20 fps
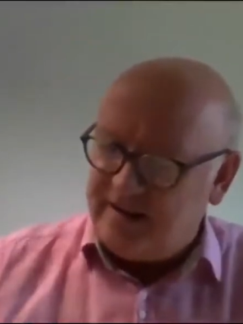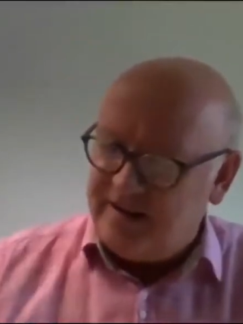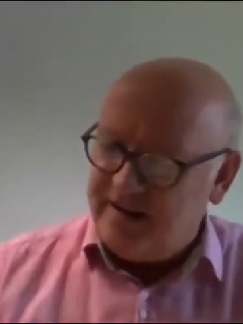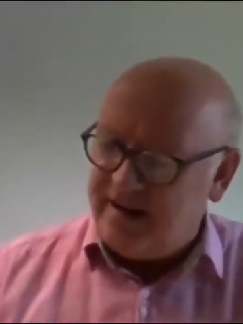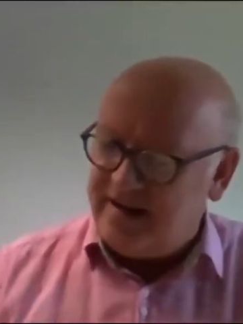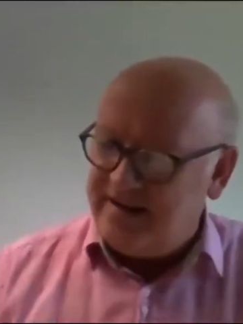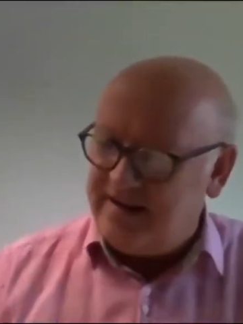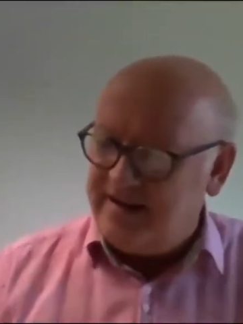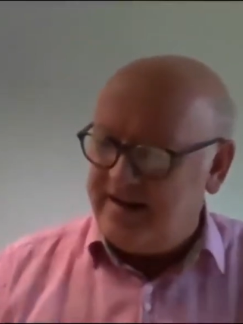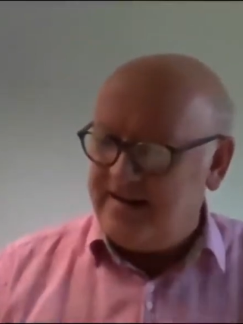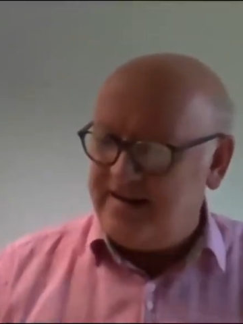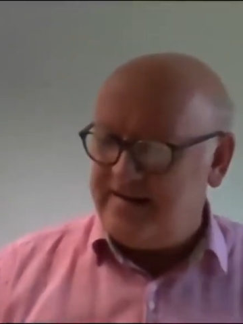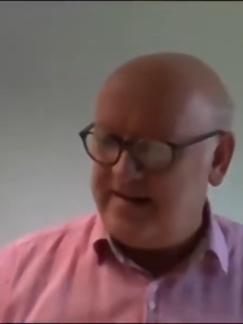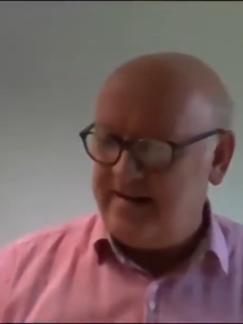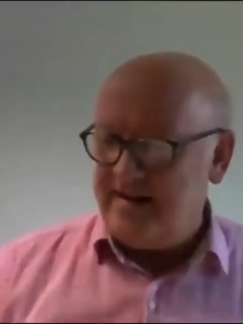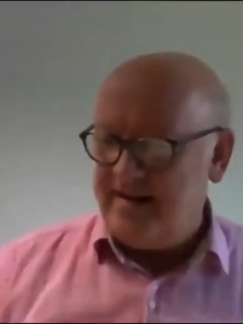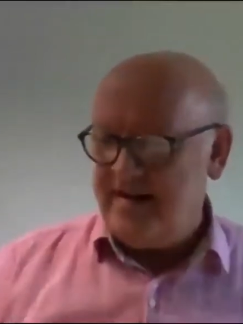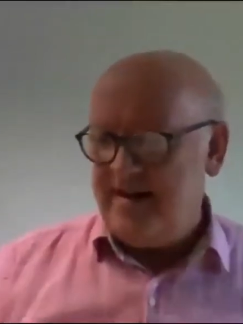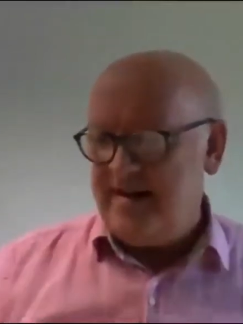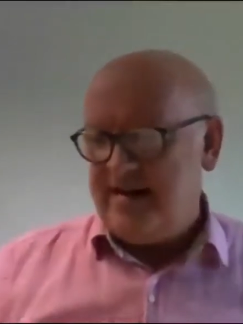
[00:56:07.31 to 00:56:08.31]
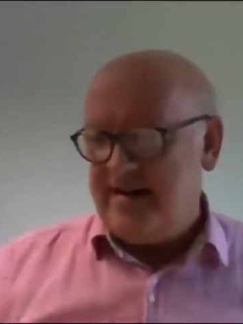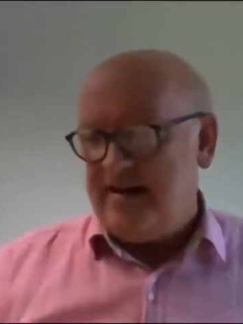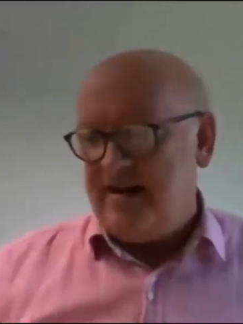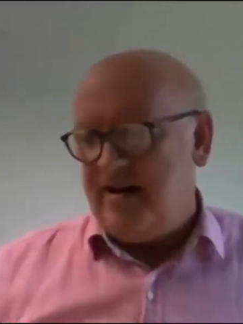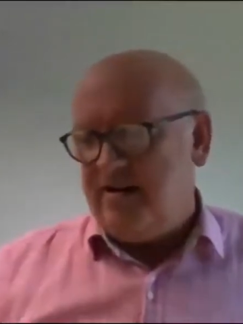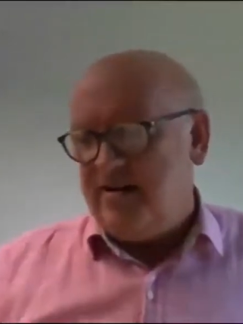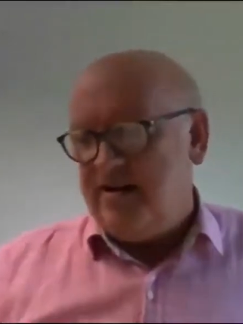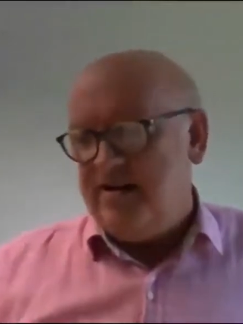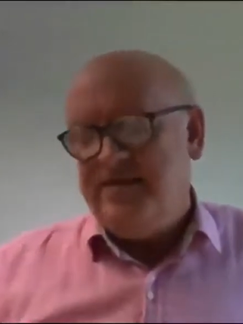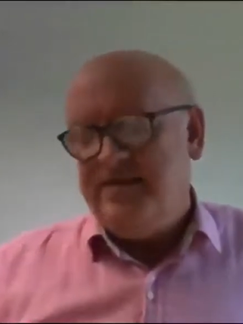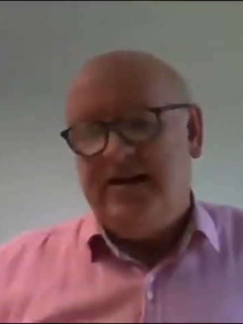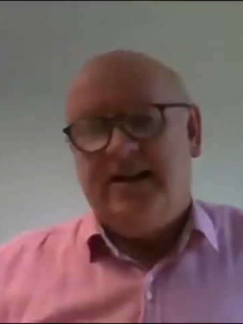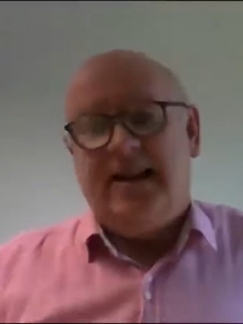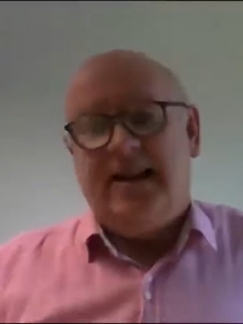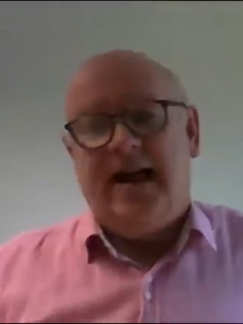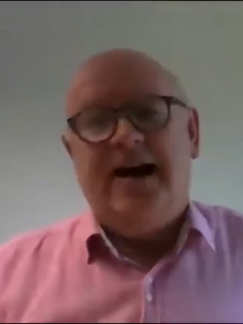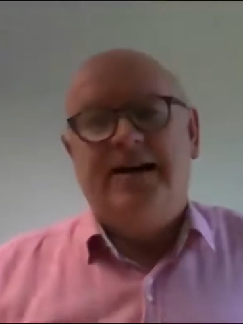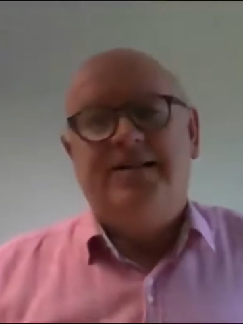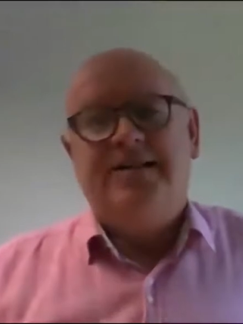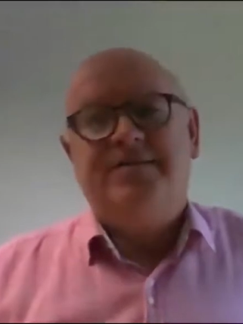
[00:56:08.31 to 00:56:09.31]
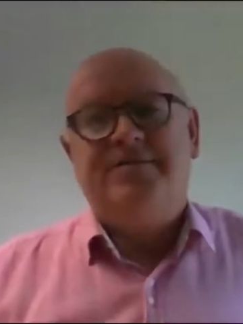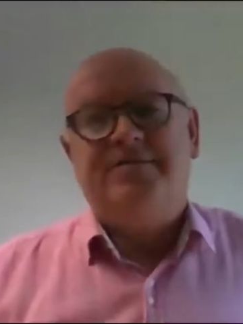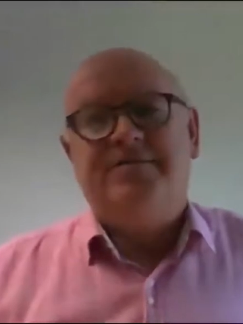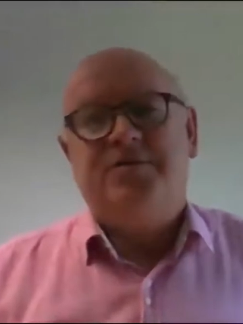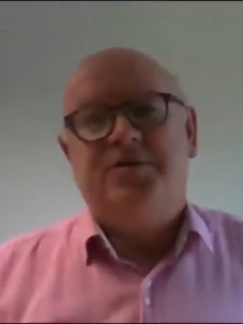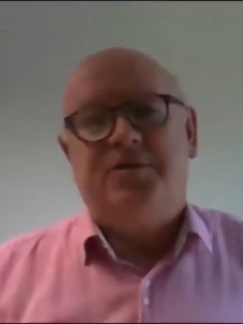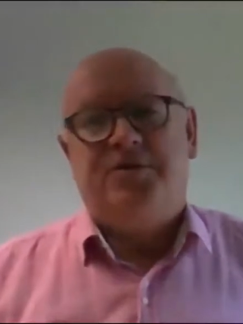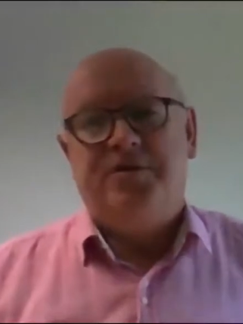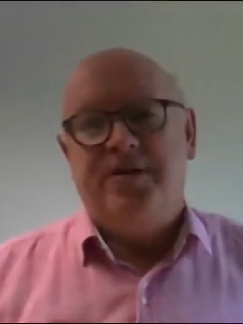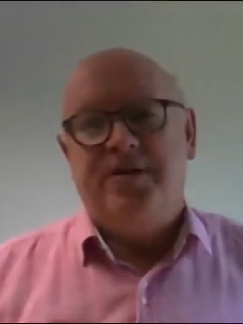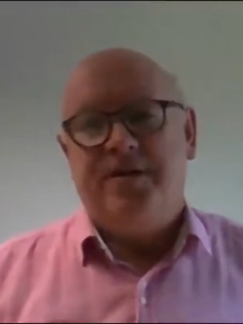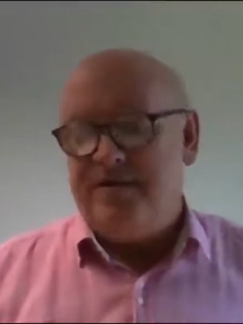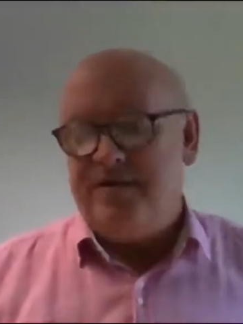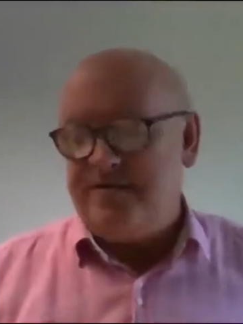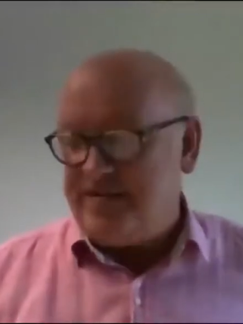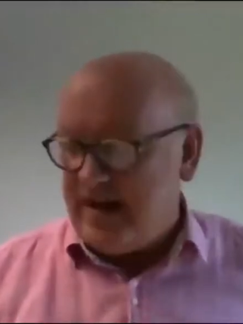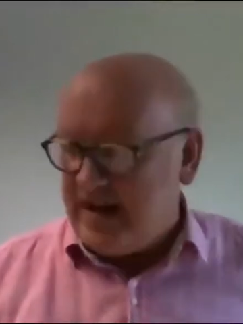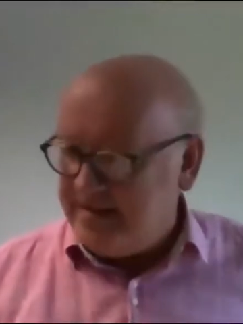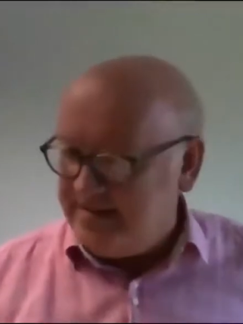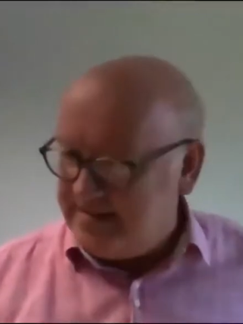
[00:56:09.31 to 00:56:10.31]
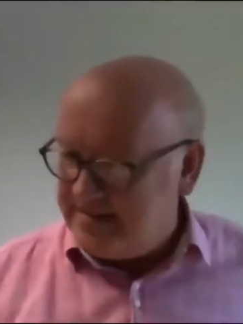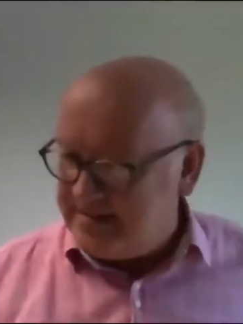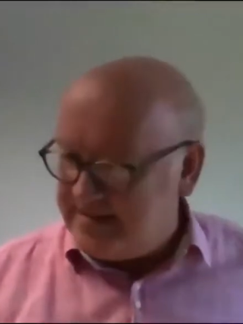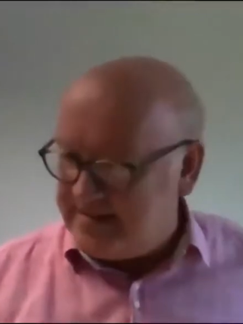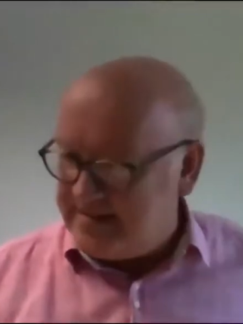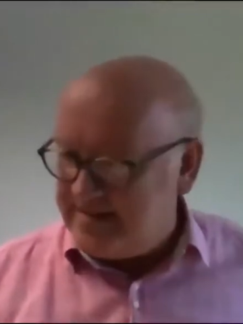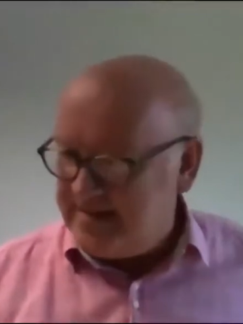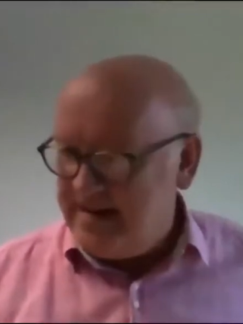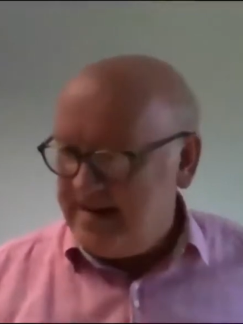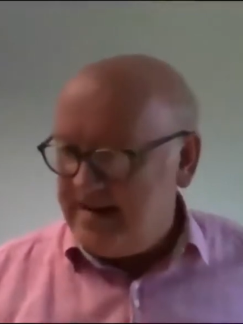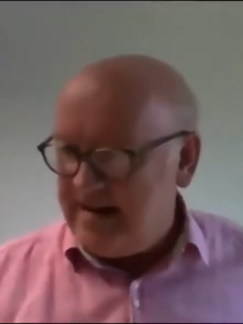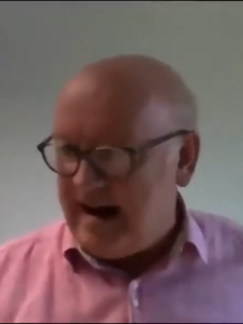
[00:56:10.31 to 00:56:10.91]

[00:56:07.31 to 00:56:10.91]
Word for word: And, and, you know, in the light of current events,